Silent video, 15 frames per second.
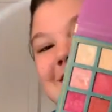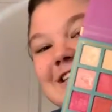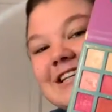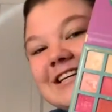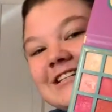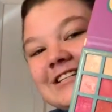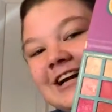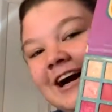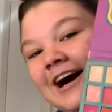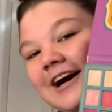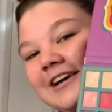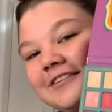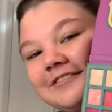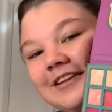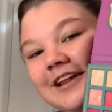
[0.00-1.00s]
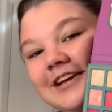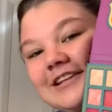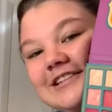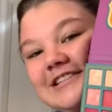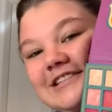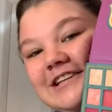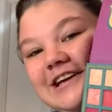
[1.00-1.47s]
this kind of like
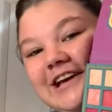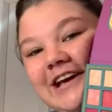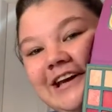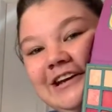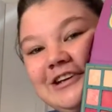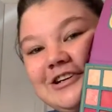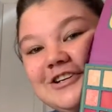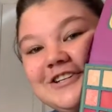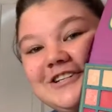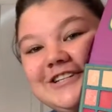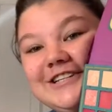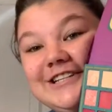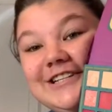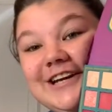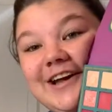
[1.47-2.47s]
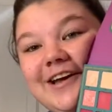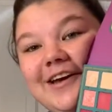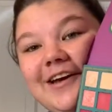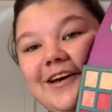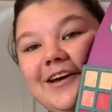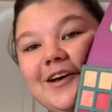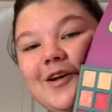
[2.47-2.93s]
tanner
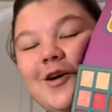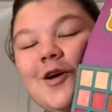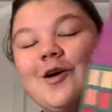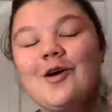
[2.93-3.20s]
shade.